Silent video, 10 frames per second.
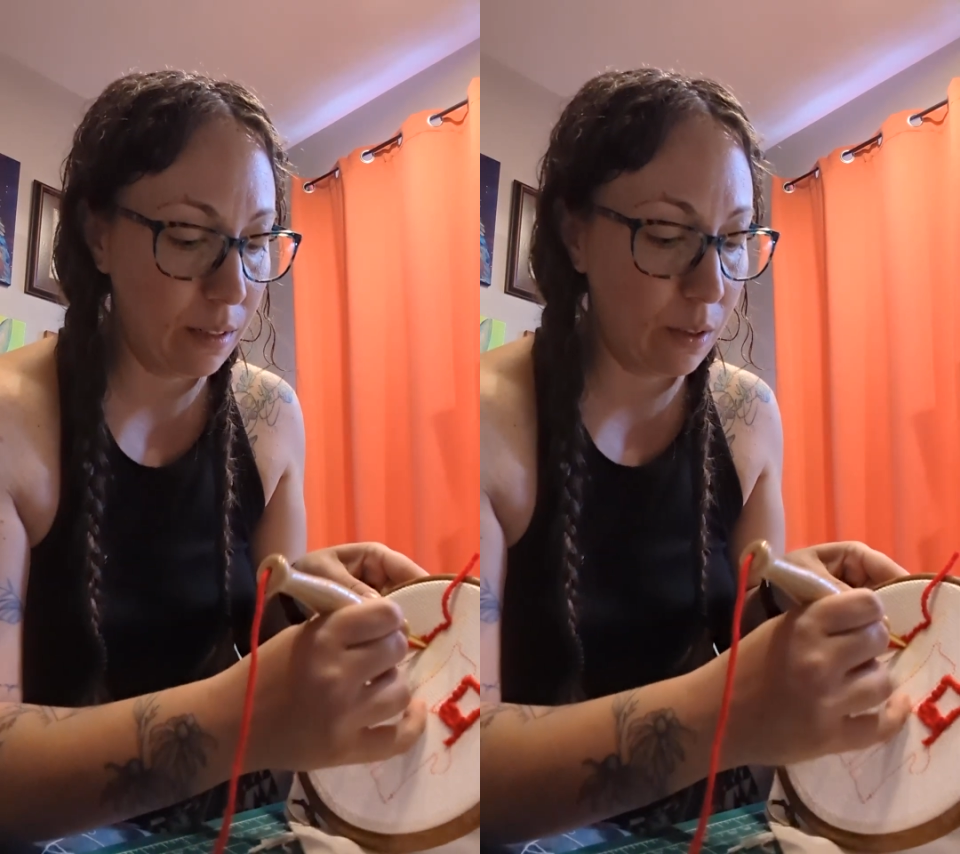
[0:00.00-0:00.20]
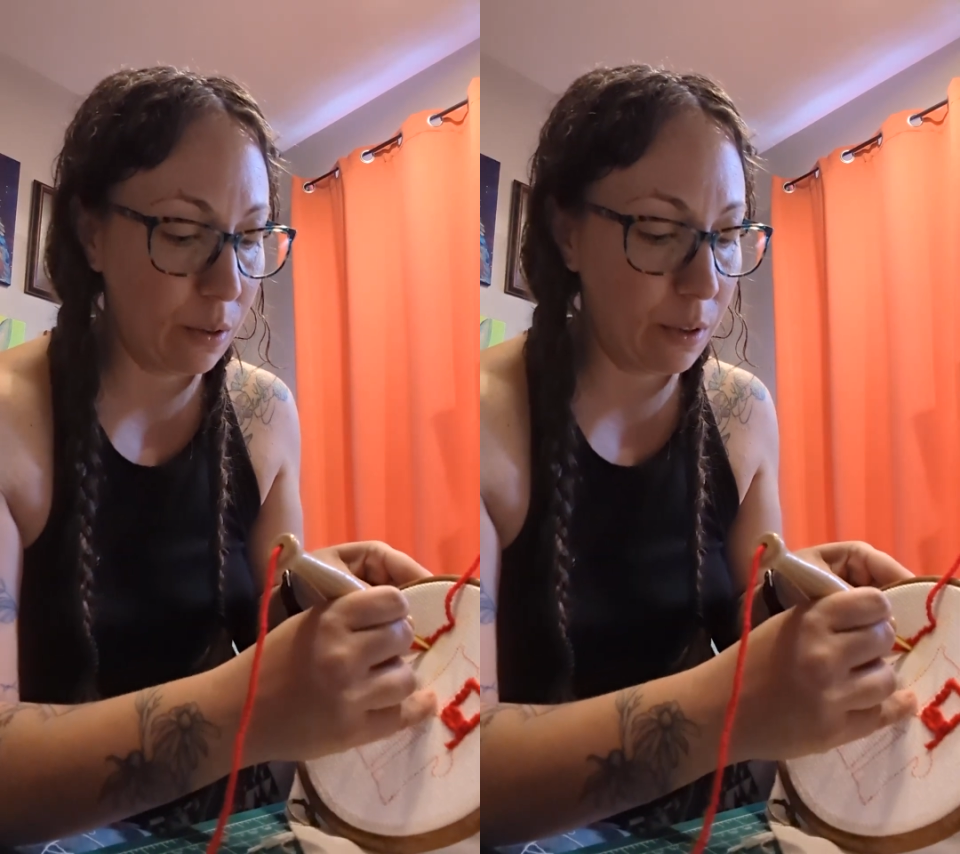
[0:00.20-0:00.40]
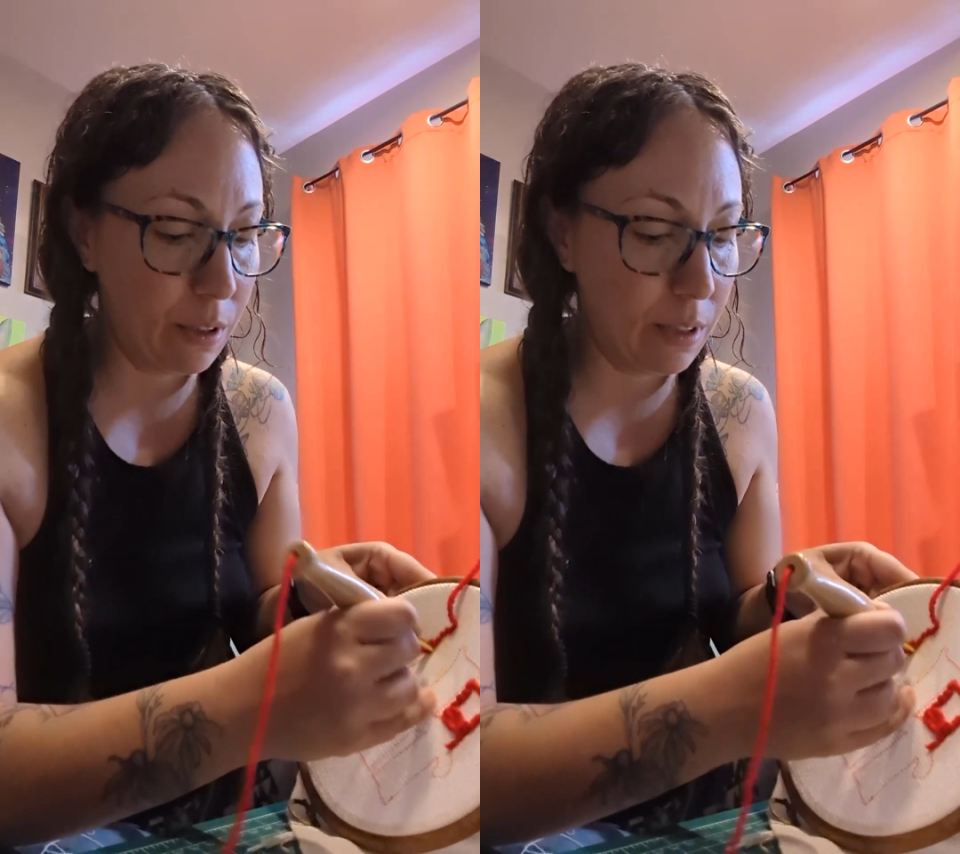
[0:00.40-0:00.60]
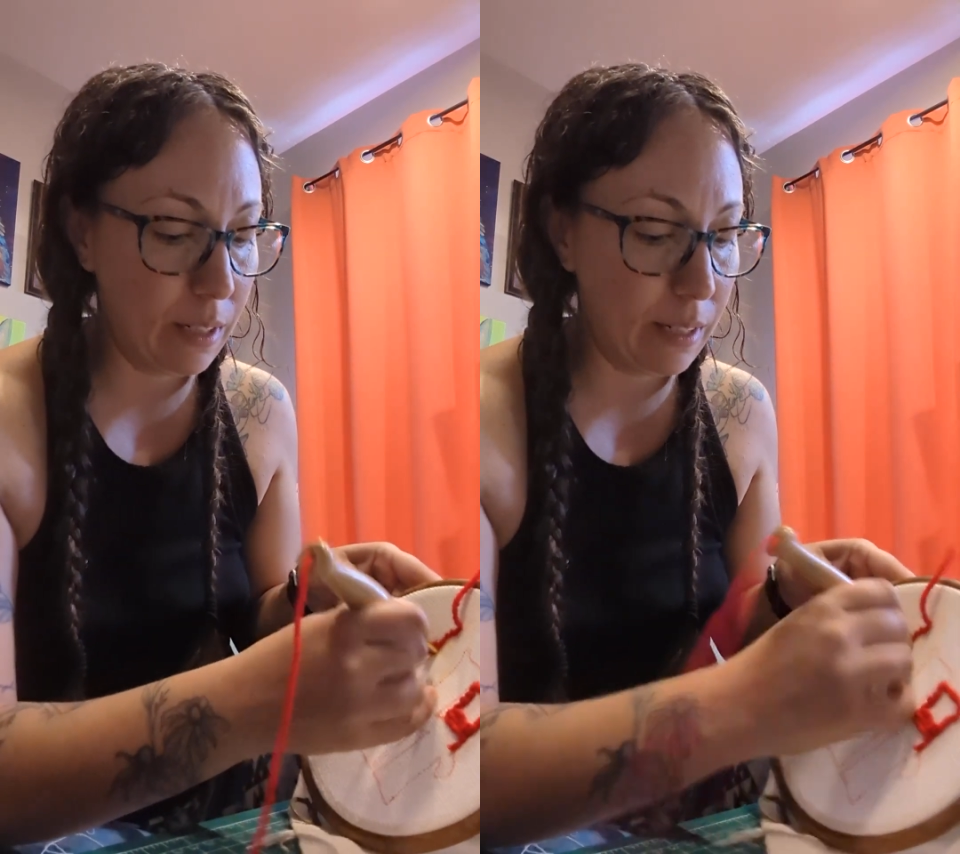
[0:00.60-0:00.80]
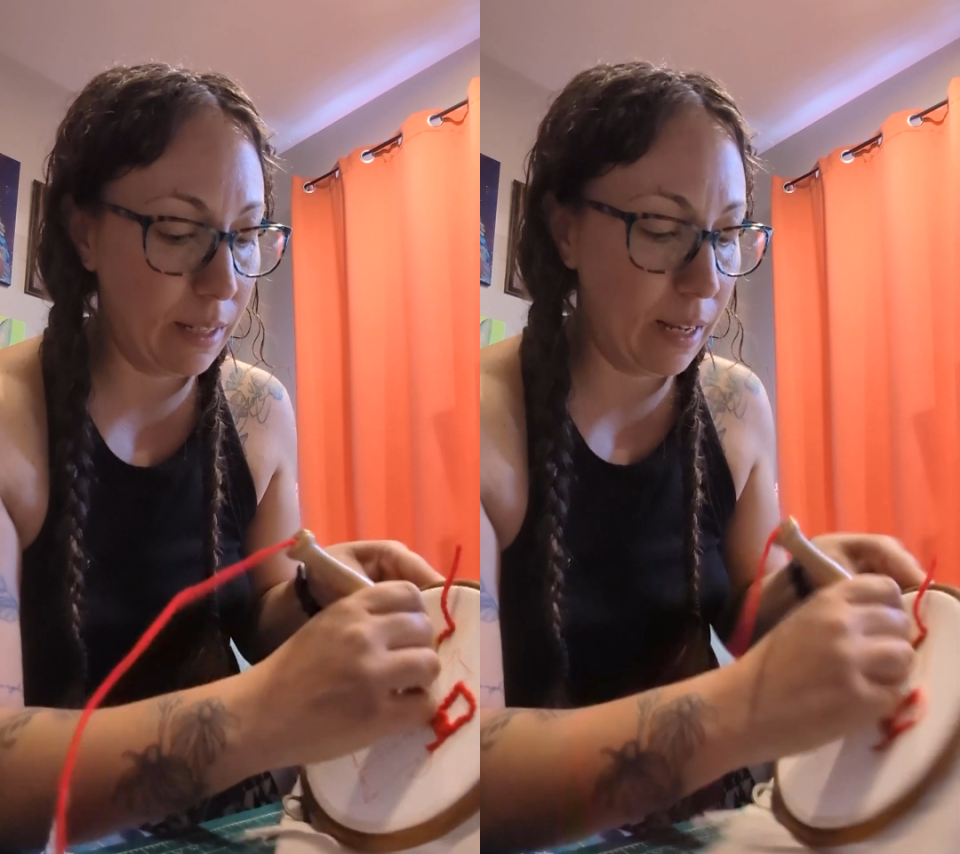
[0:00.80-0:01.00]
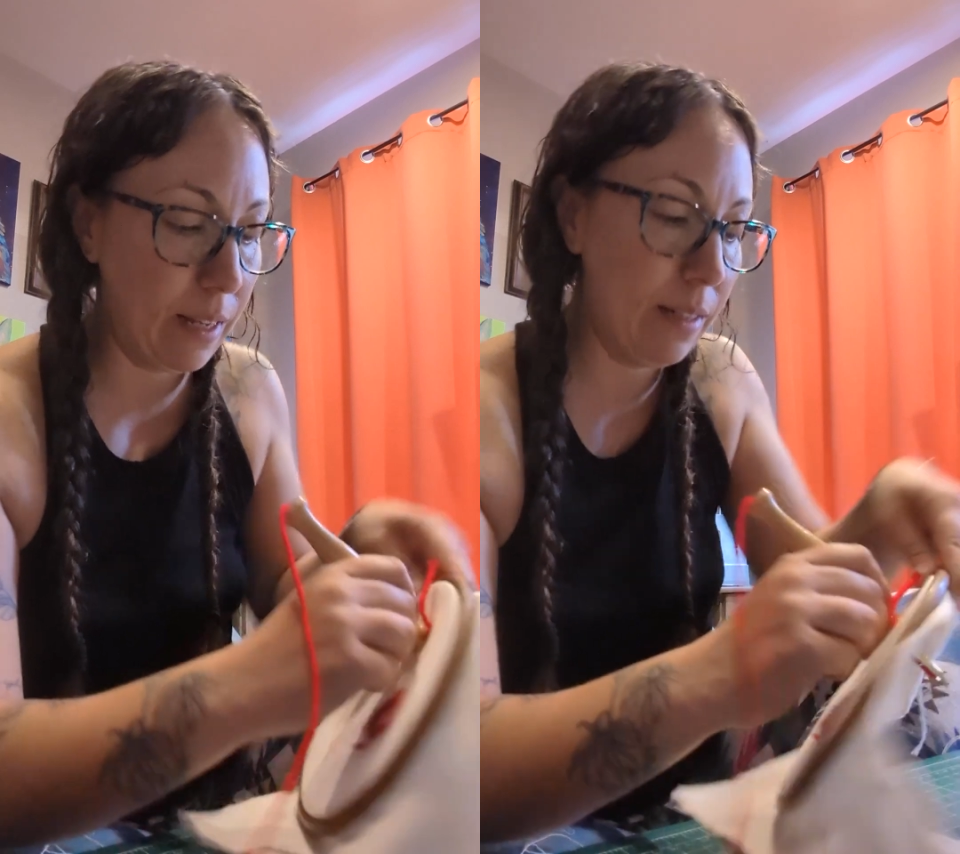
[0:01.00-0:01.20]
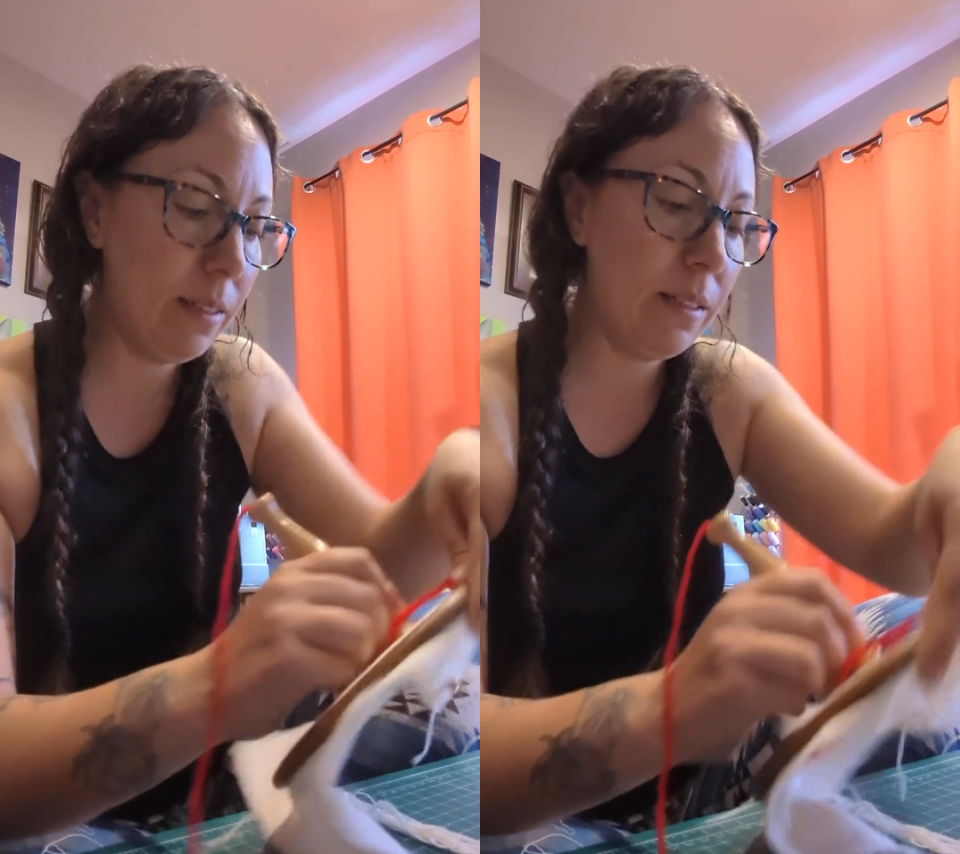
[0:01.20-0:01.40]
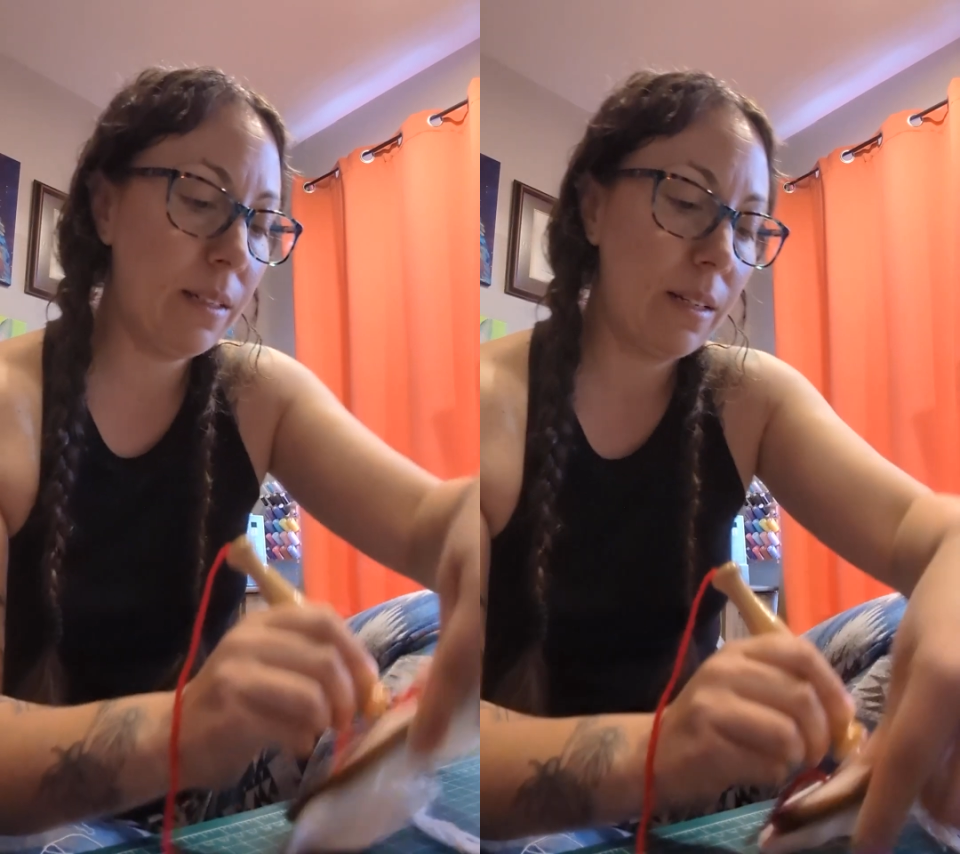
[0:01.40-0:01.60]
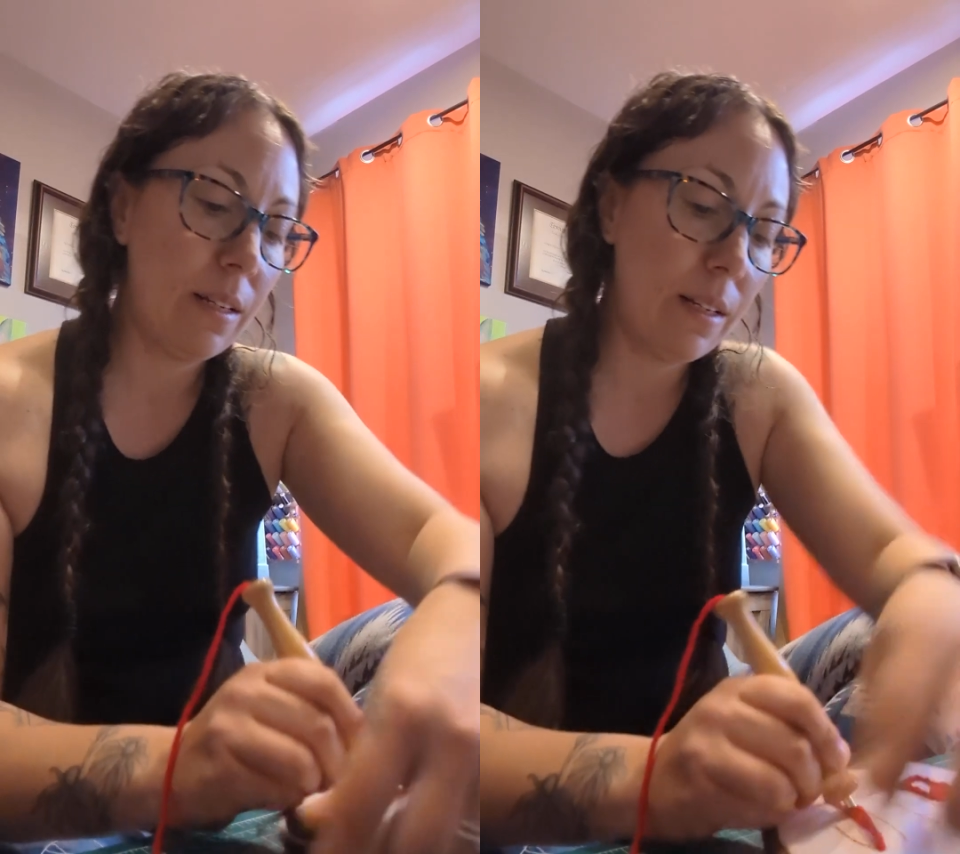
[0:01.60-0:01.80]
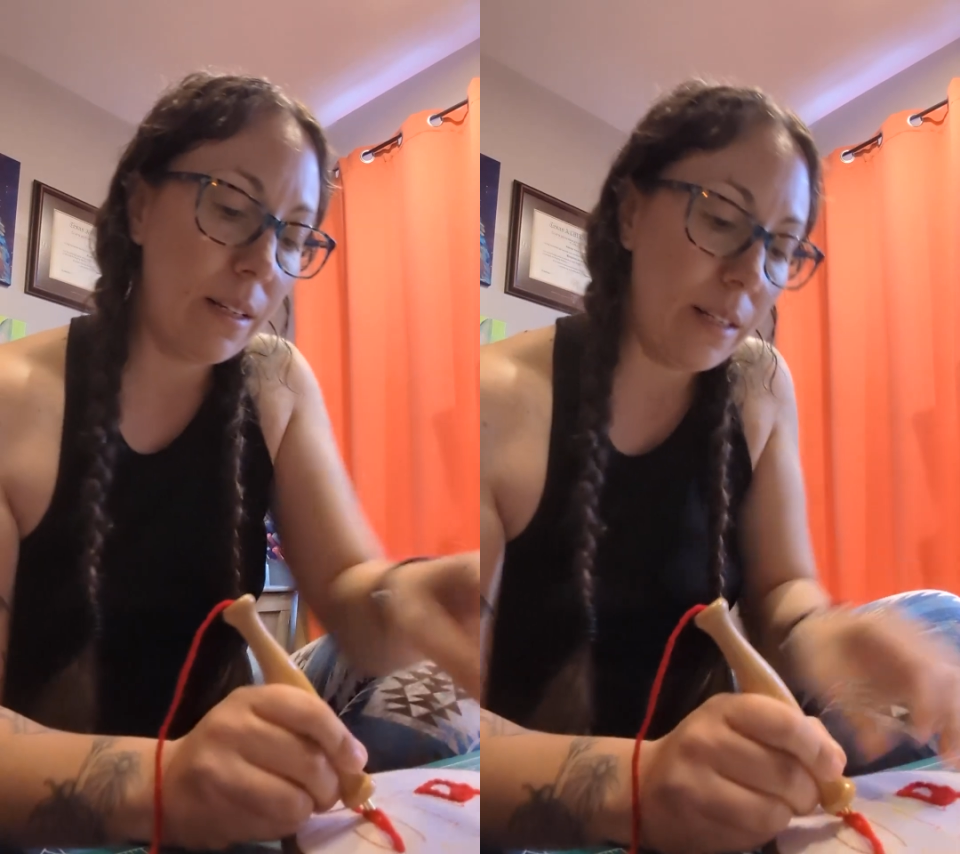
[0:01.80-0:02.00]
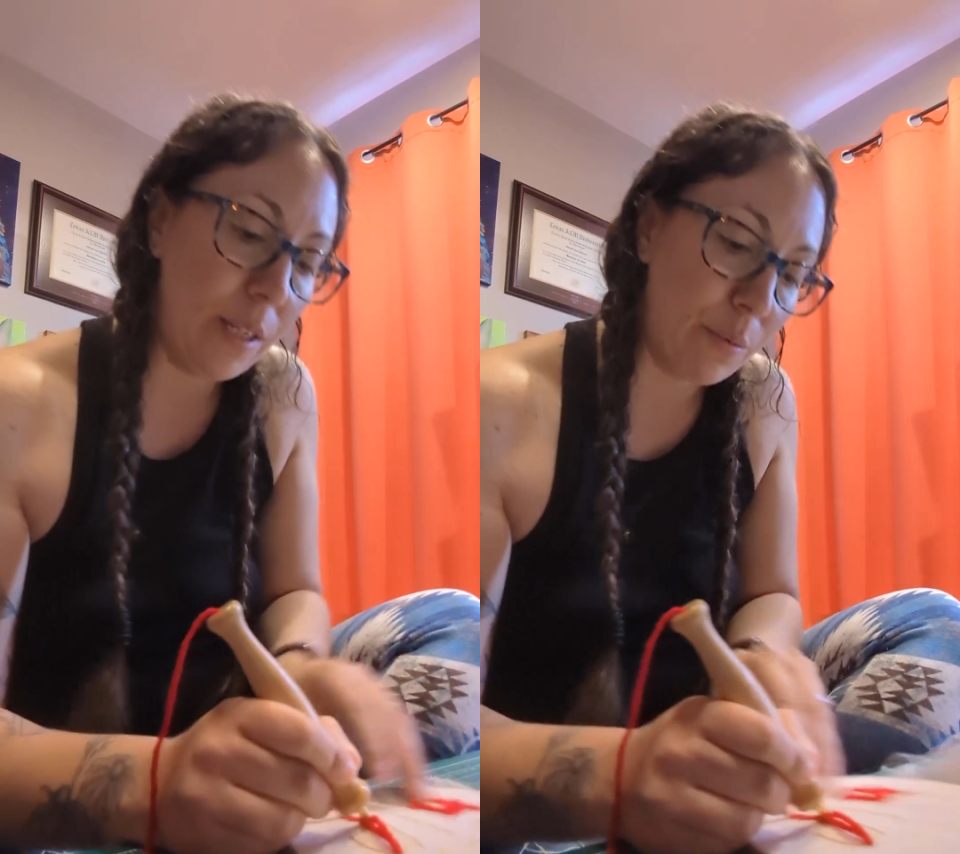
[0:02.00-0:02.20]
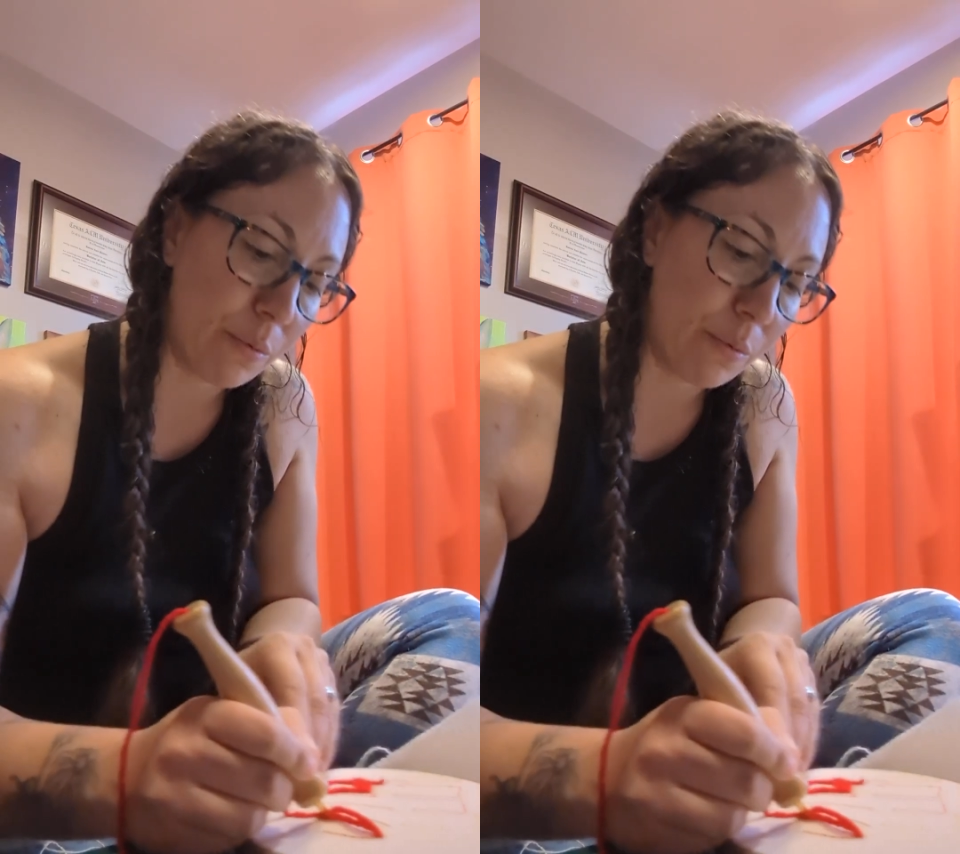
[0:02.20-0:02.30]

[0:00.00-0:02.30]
corner again. Keep